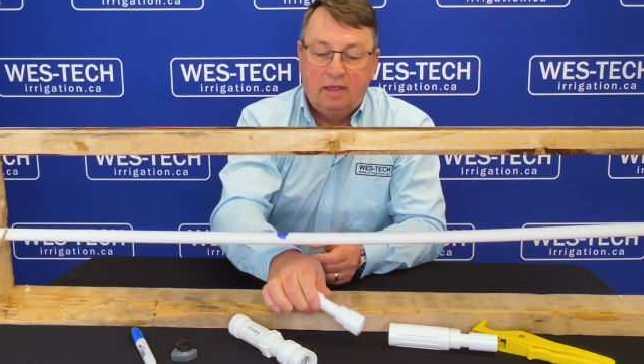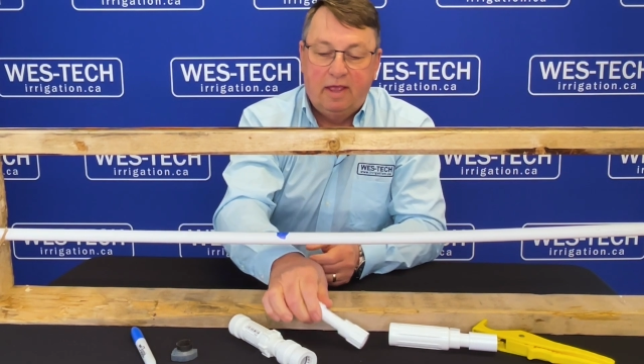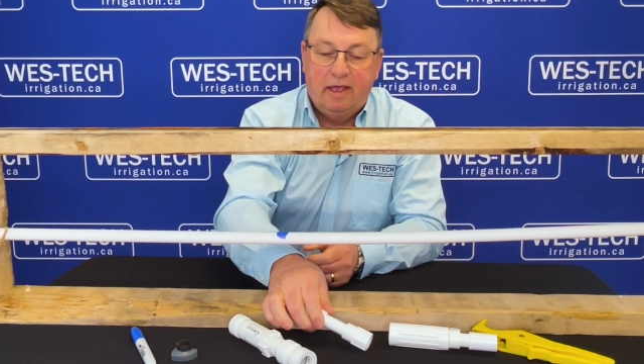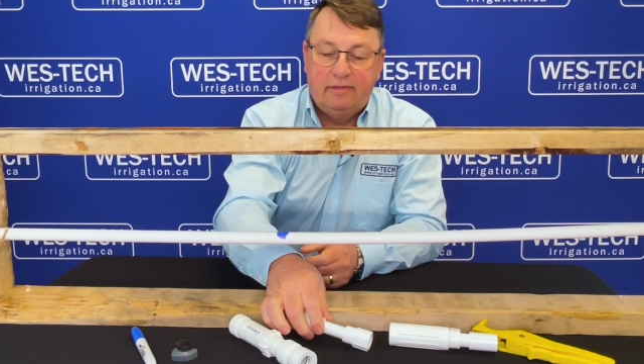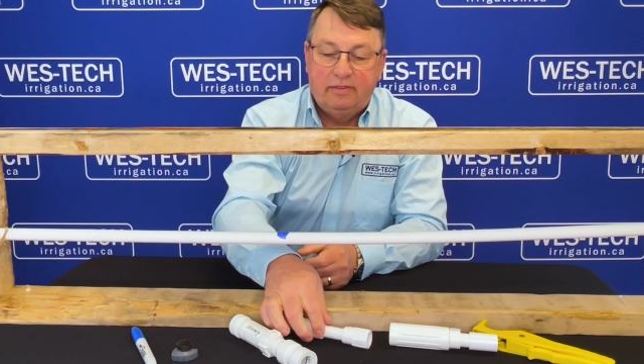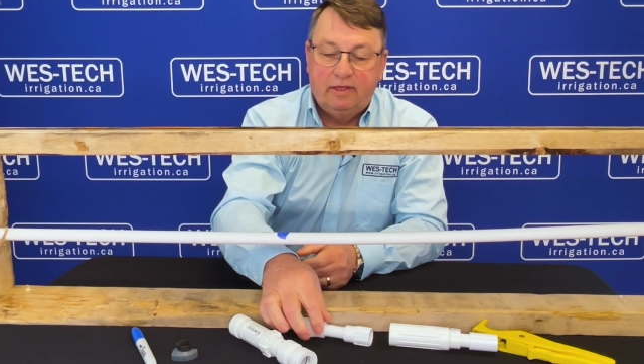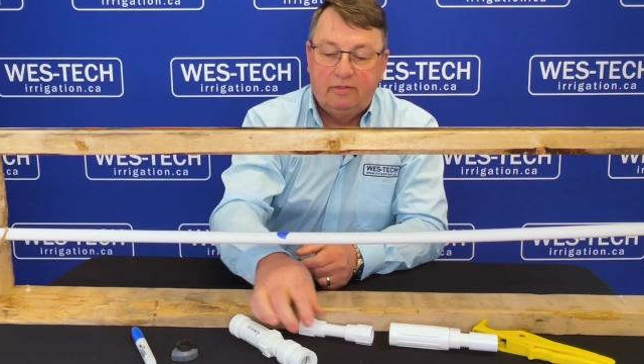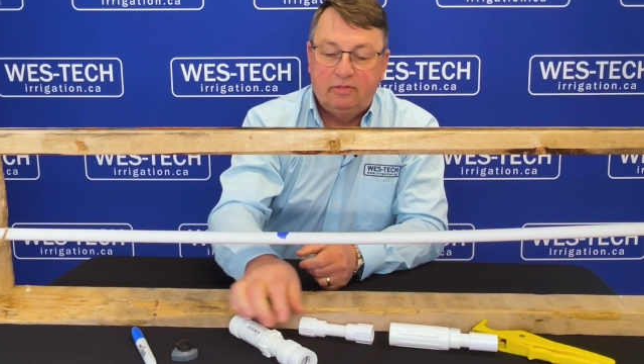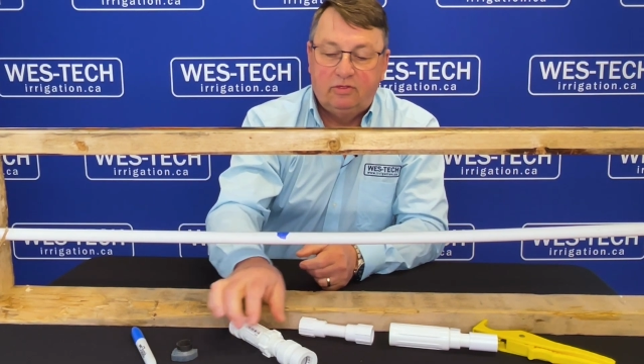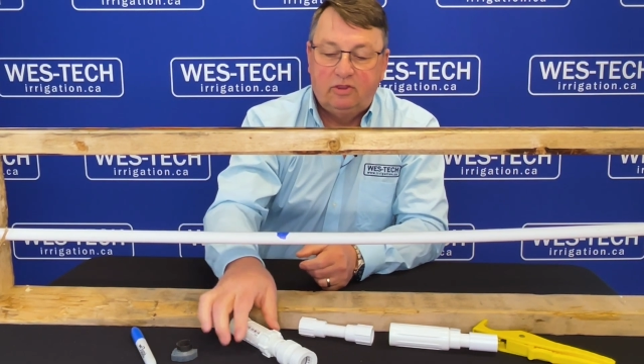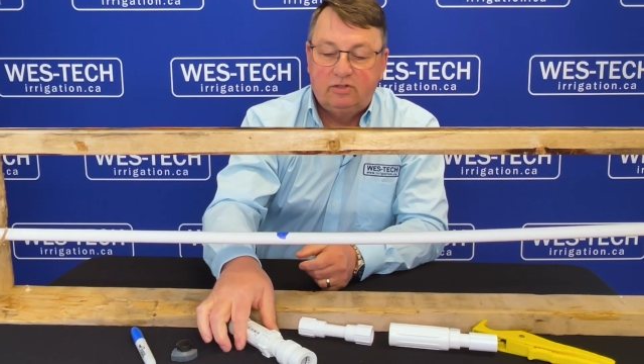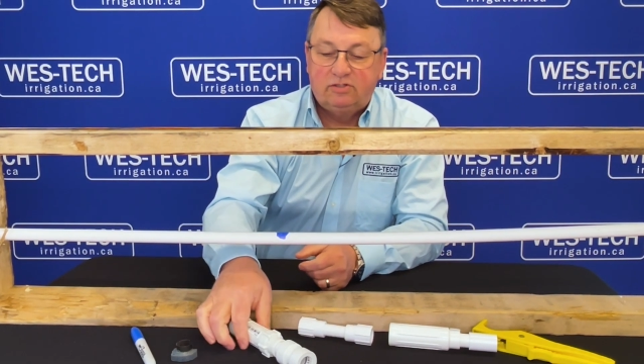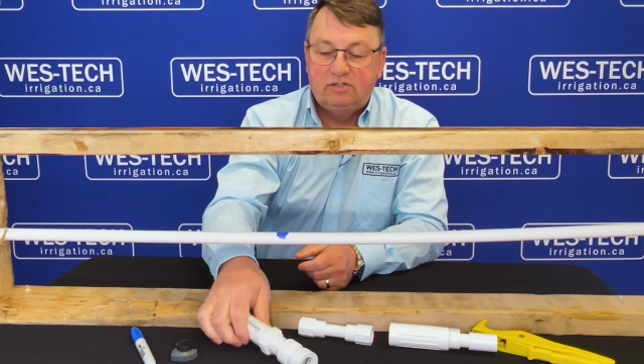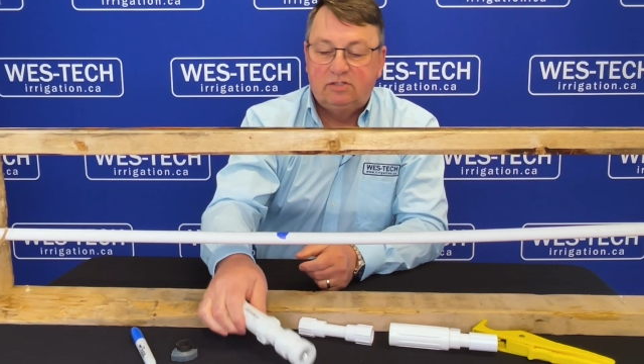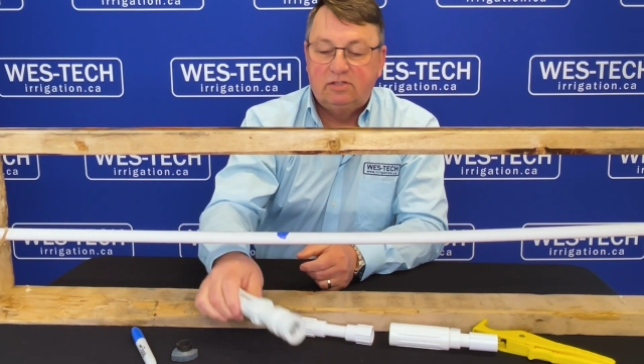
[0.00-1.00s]
And then
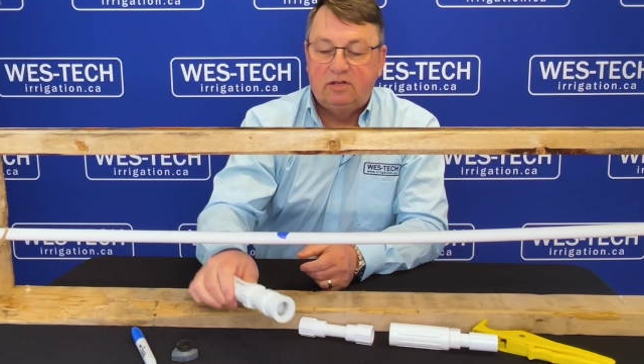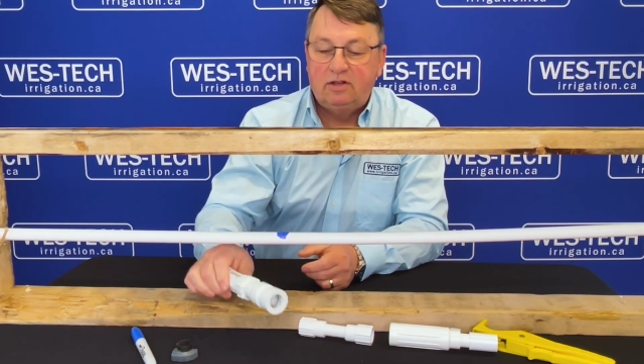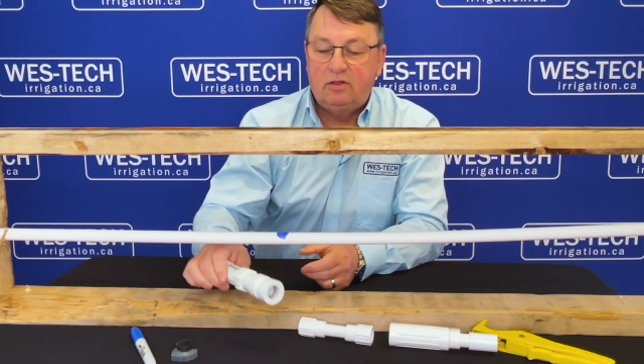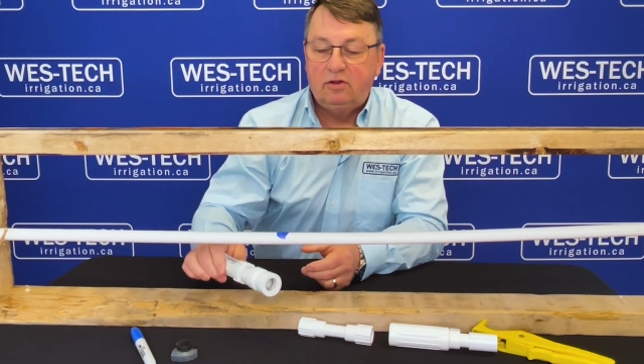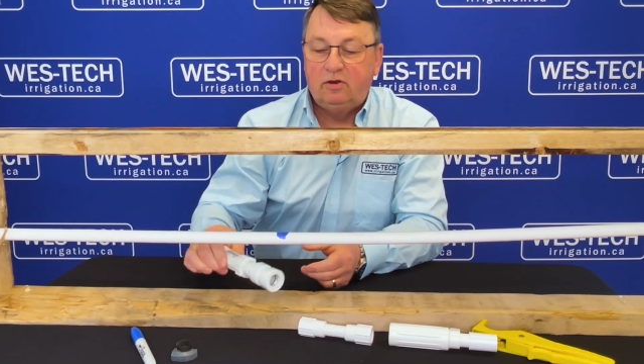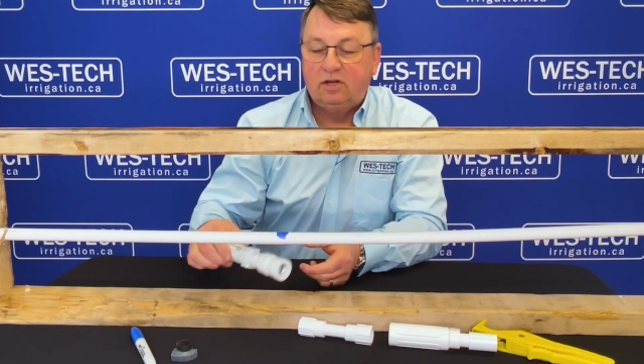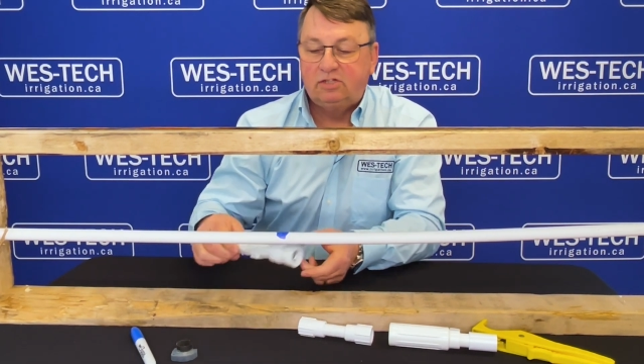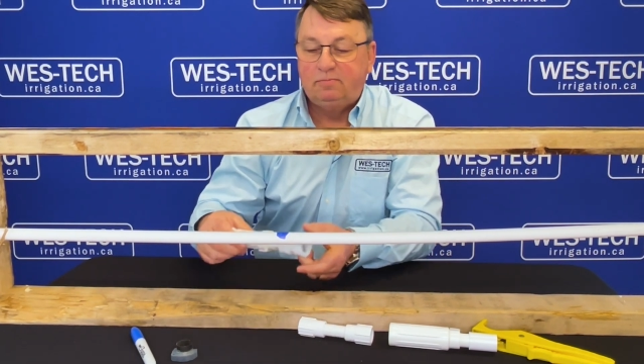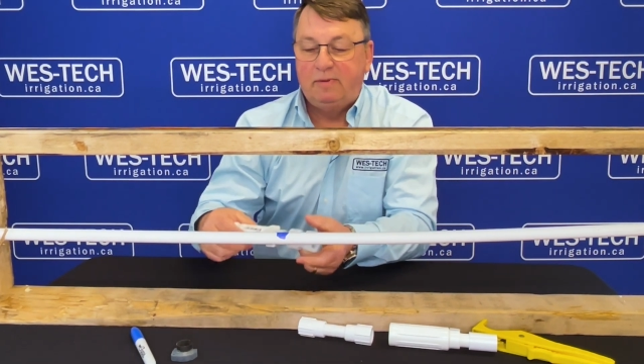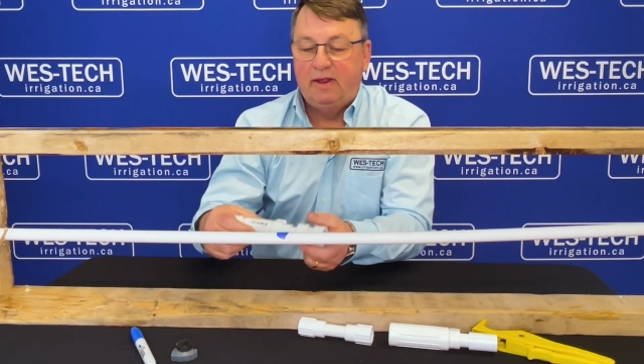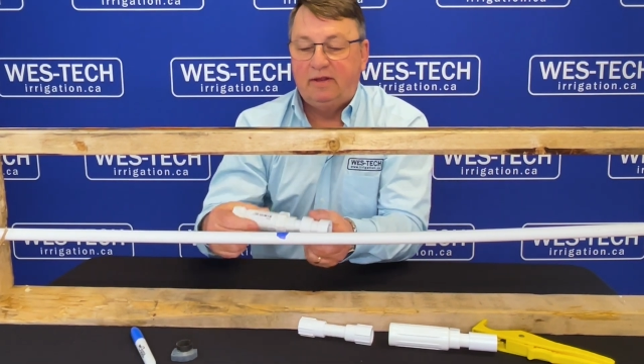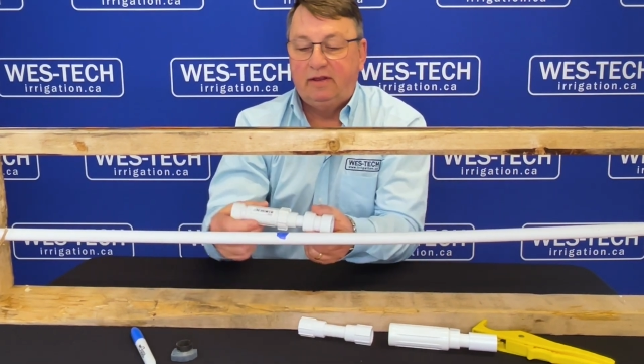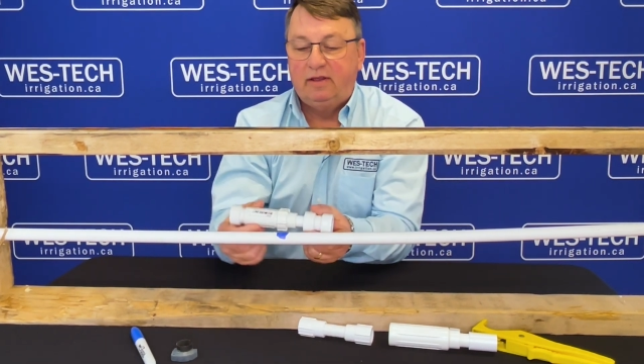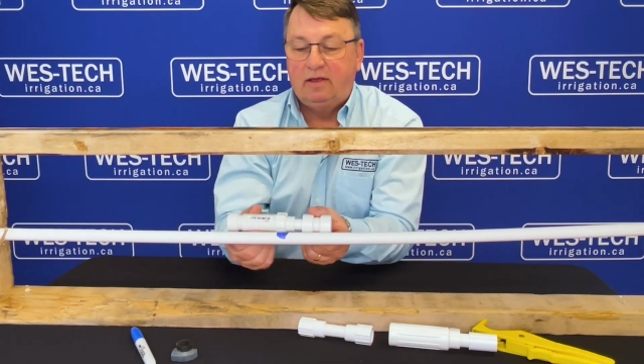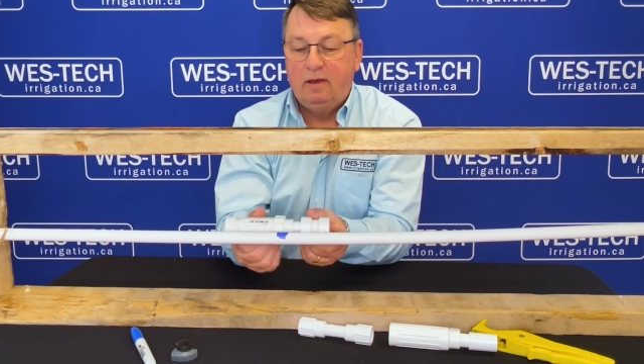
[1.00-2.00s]
this is another expanding